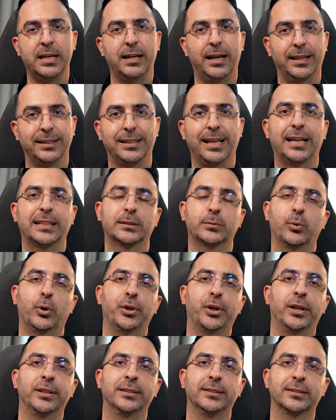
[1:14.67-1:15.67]
and that's why
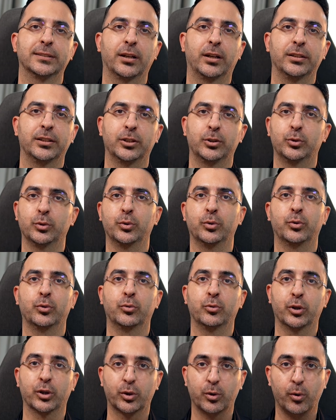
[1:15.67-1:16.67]
i decided to
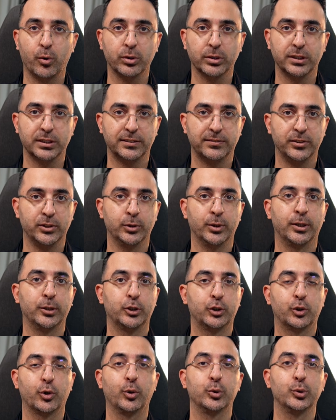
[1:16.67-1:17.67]
record this video and
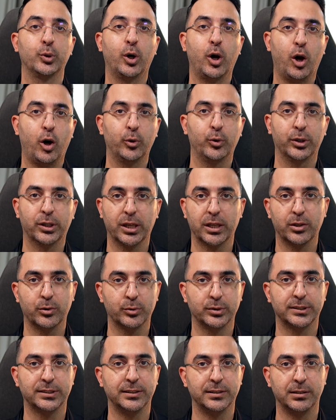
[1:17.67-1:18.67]
show you how you can
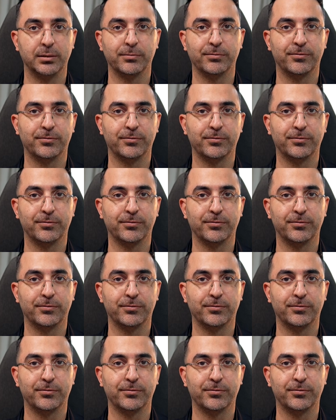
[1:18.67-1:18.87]
use Seedream